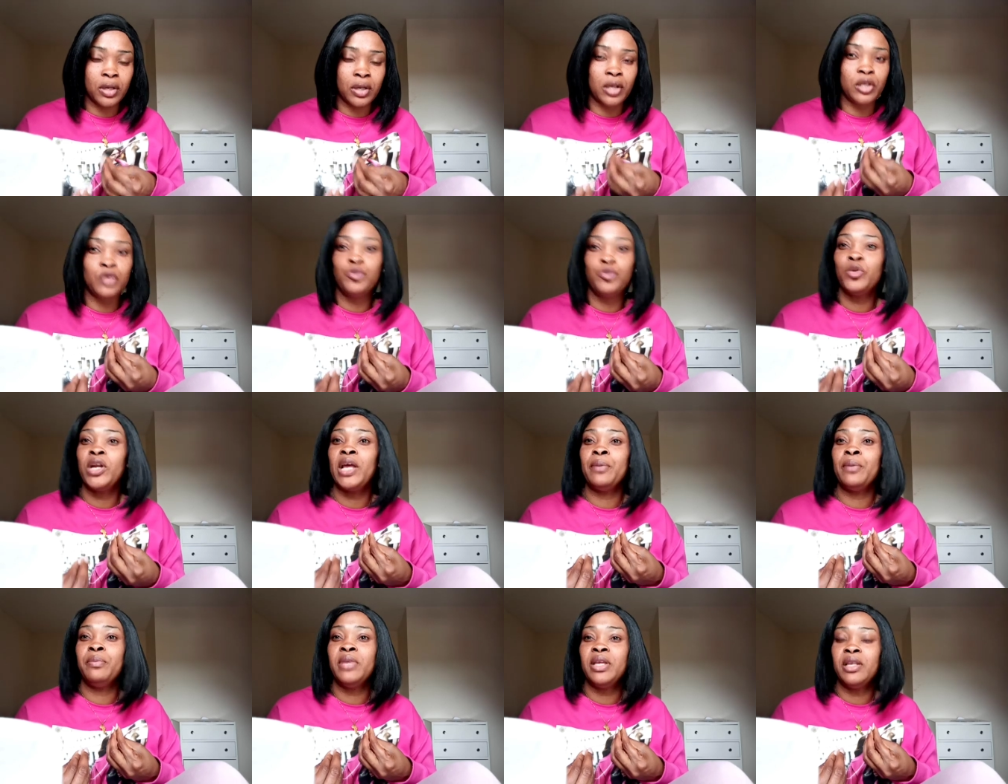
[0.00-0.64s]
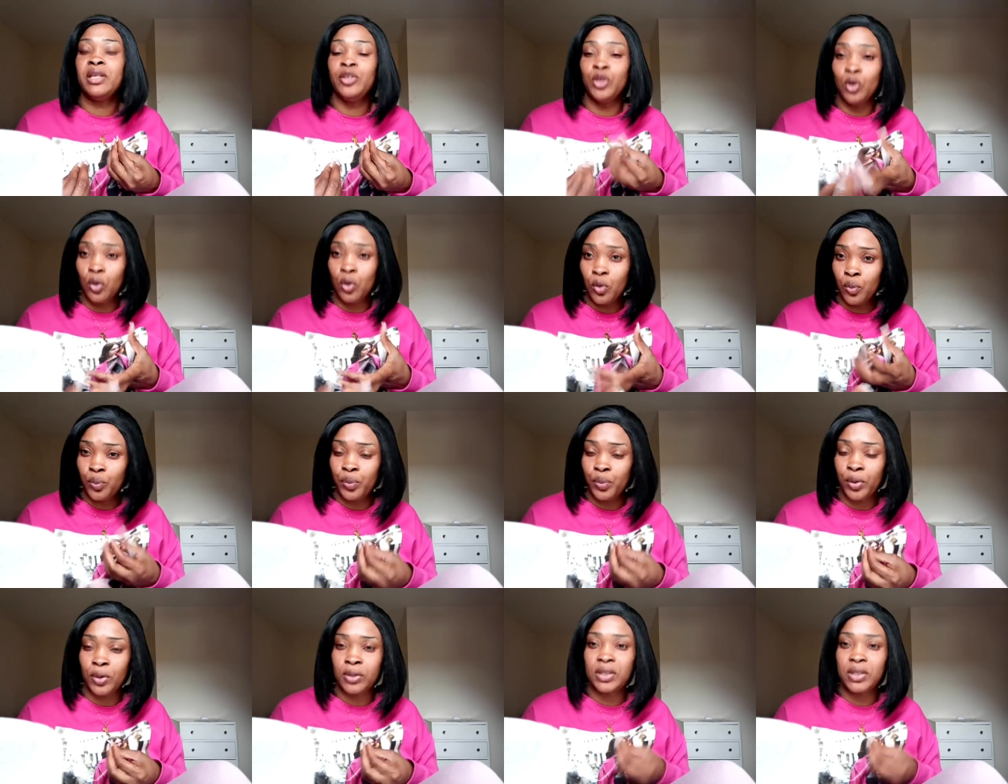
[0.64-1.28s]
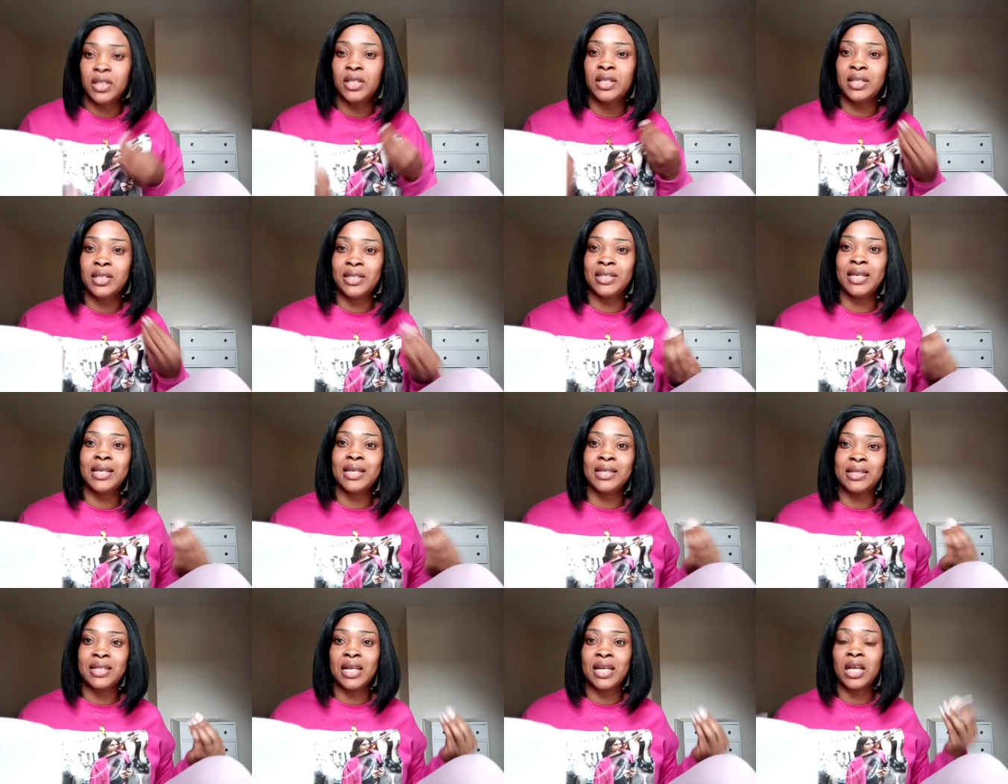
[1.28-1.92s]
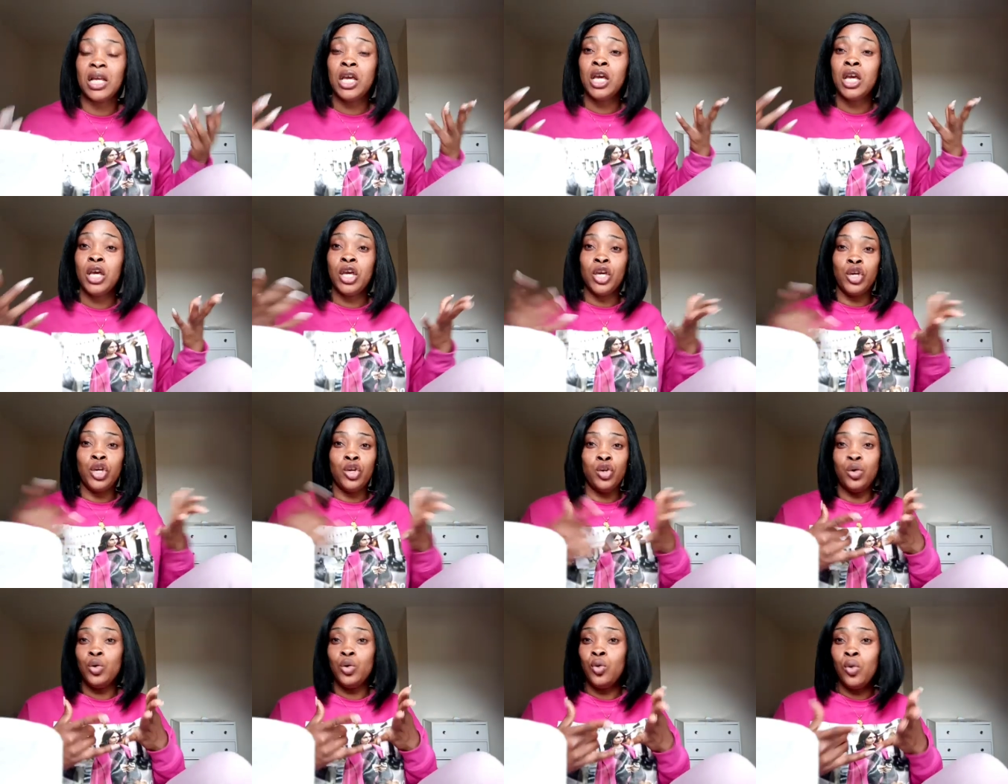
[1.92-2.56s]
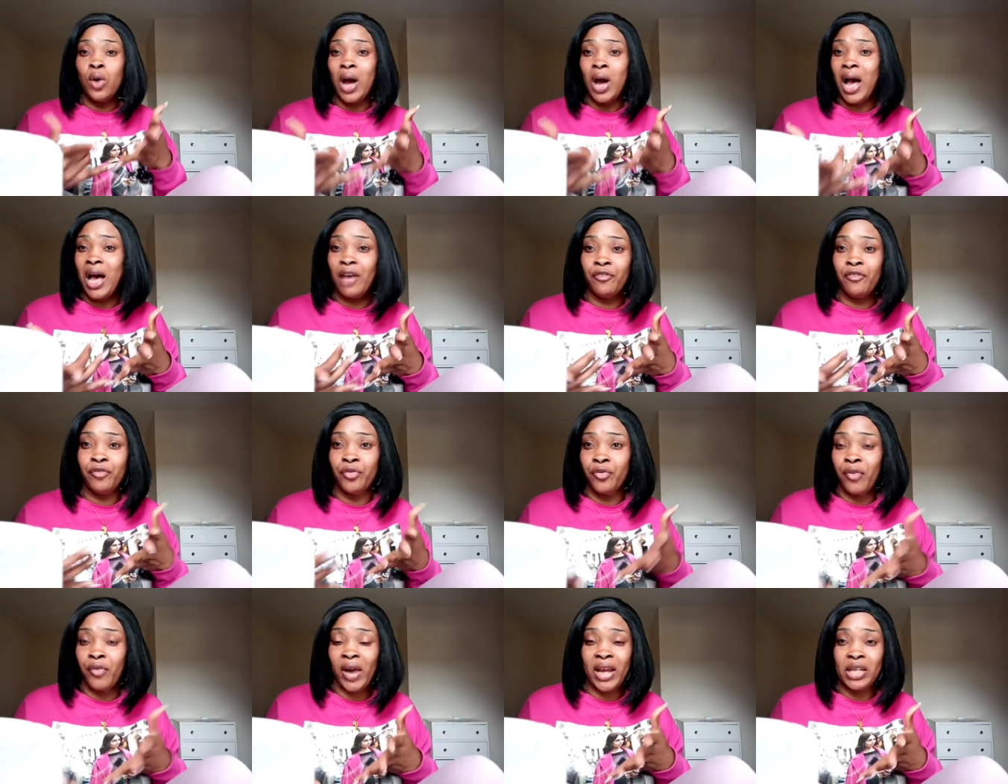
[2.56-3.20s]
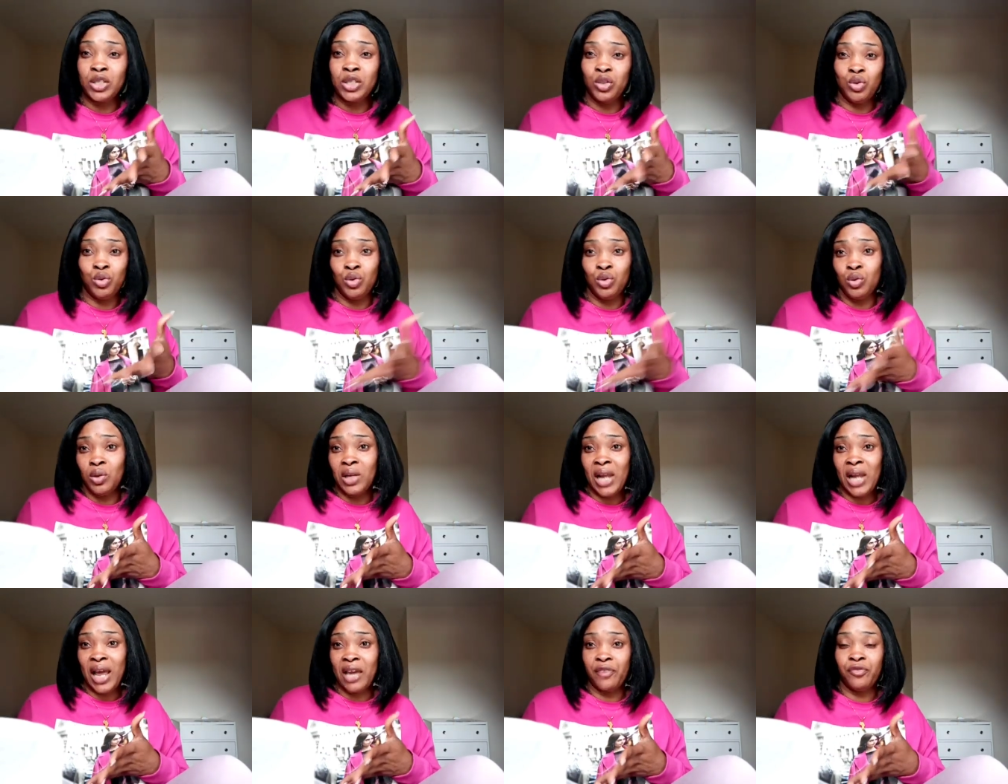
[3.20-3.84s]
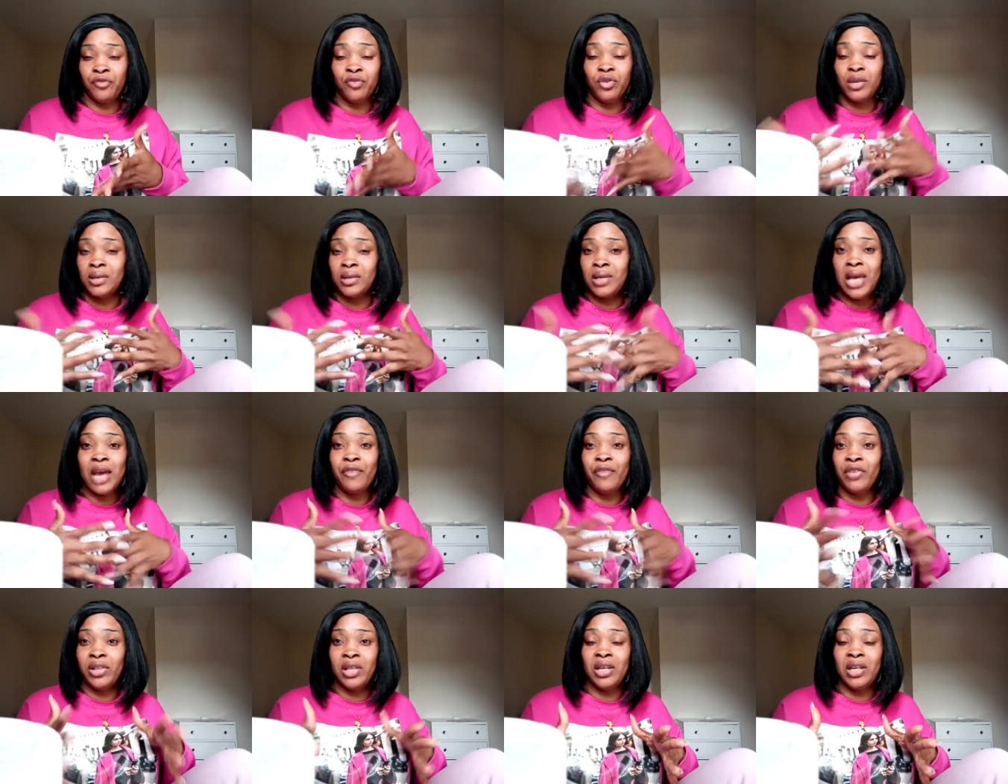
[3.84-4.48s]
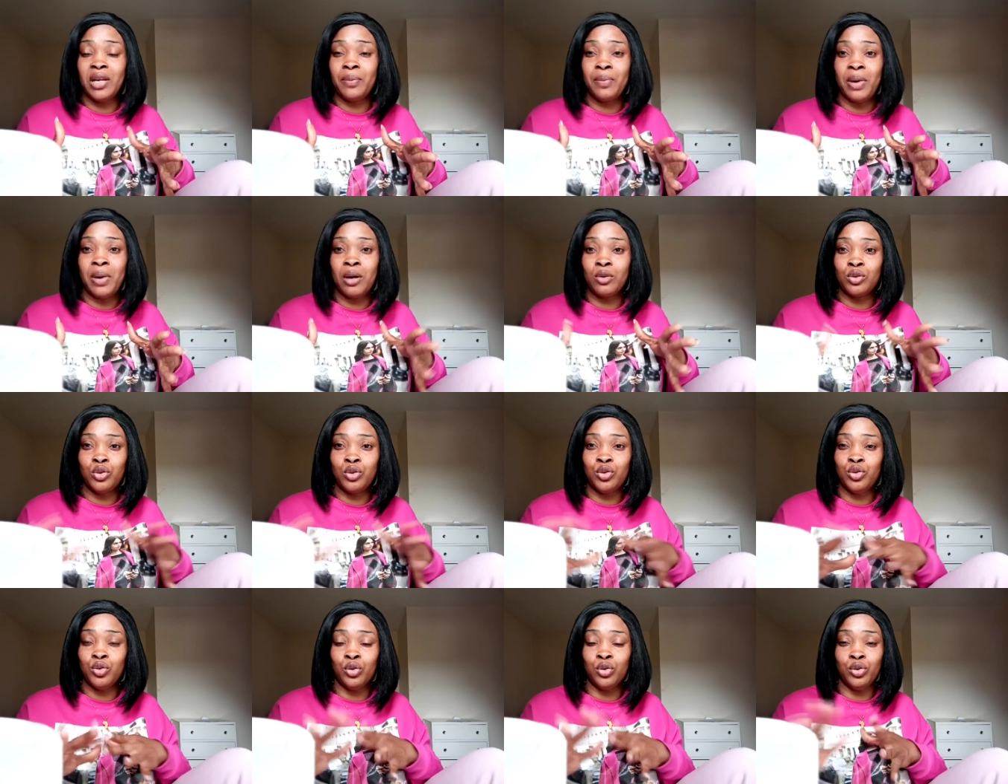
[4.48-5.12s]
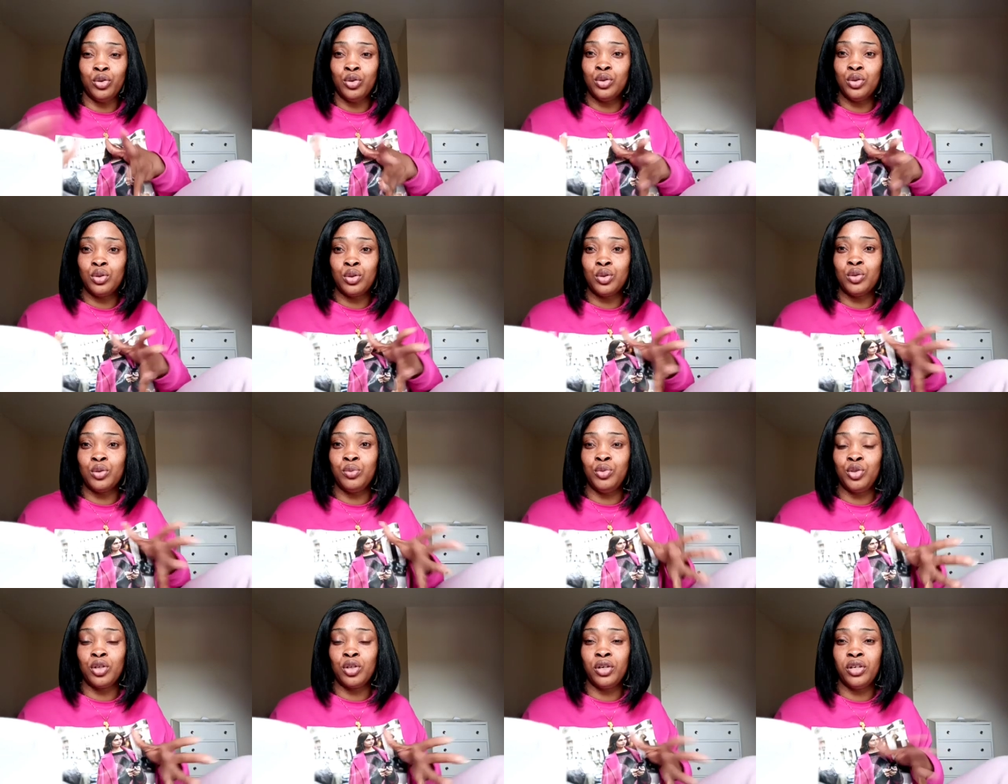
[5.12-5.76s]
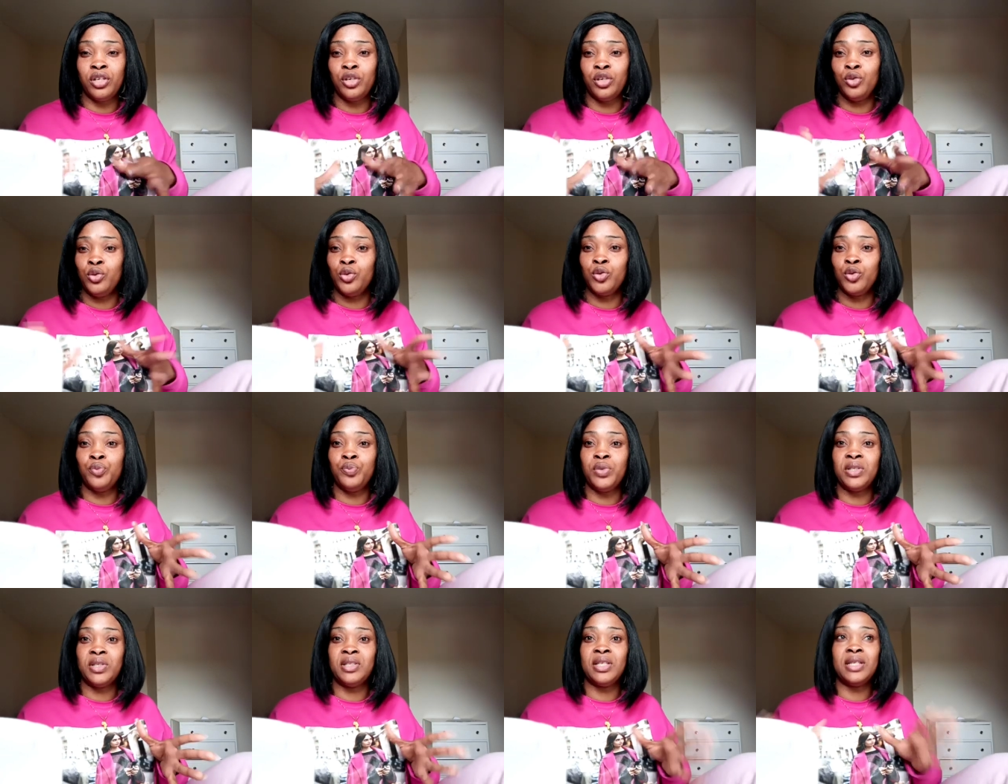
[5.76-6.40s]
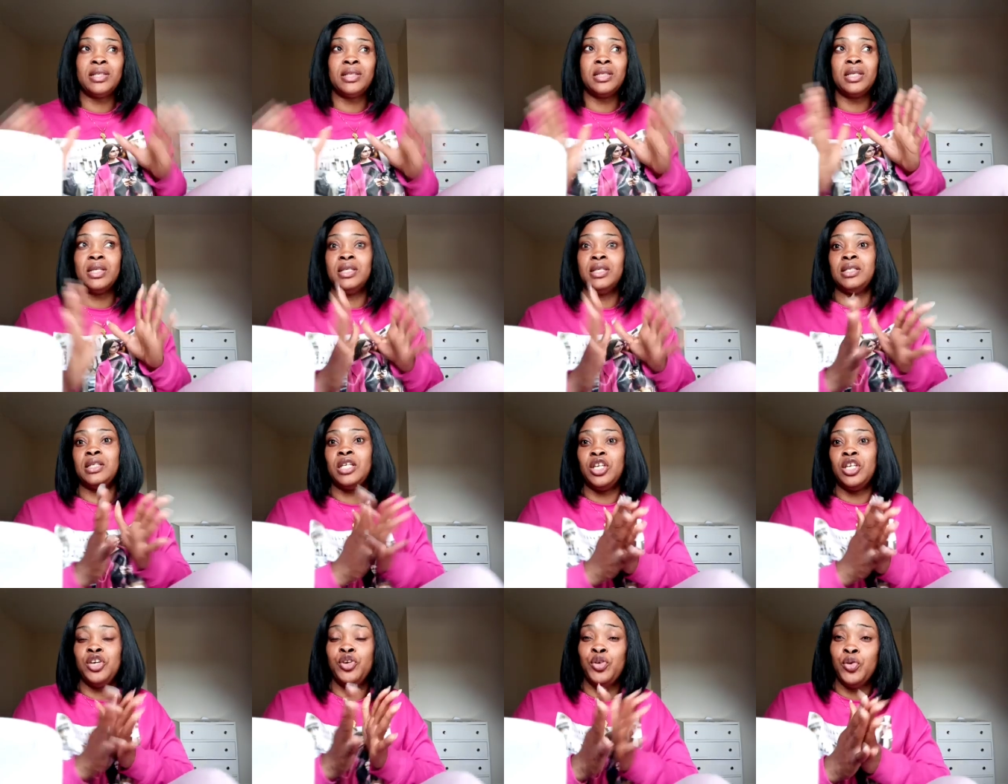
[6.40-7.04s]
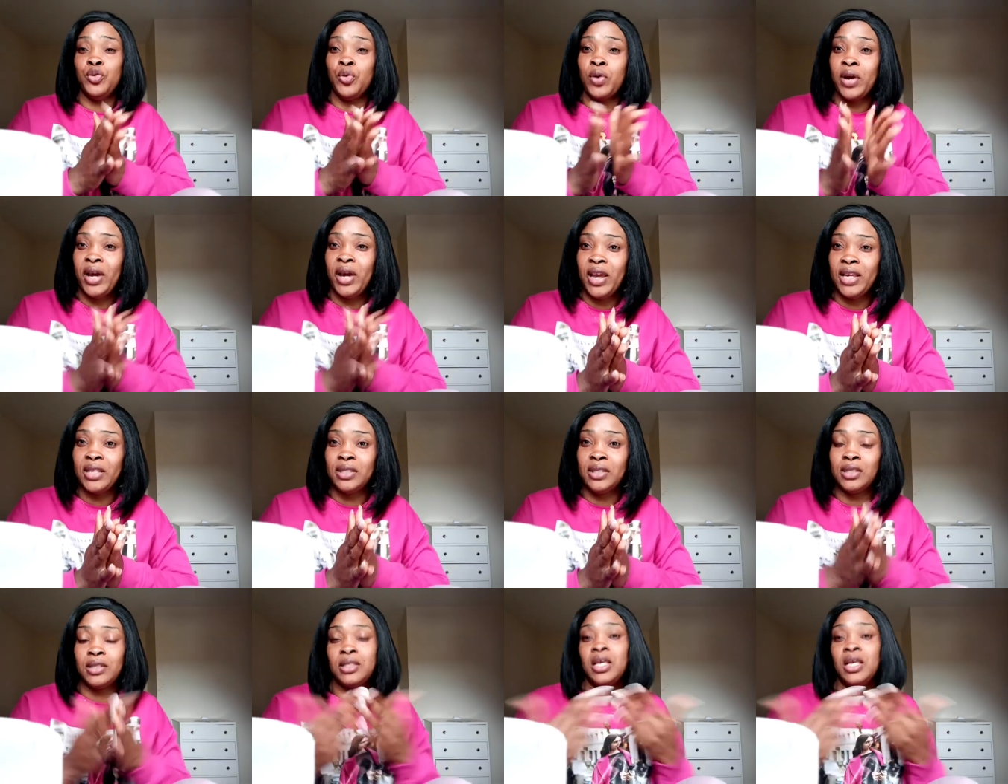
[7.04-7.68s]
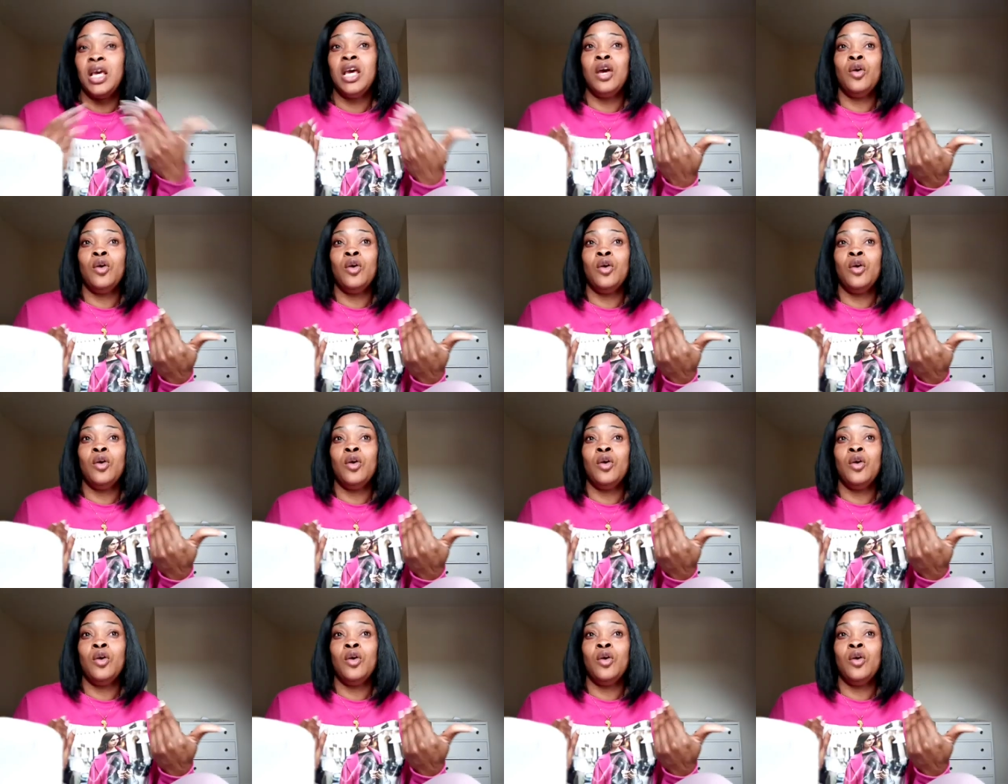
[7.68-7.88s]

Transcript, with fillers: And when I mean your own boss, in the sense that you have rights to your life. It's everything about your YouTube journey, YouTube business is in your hands.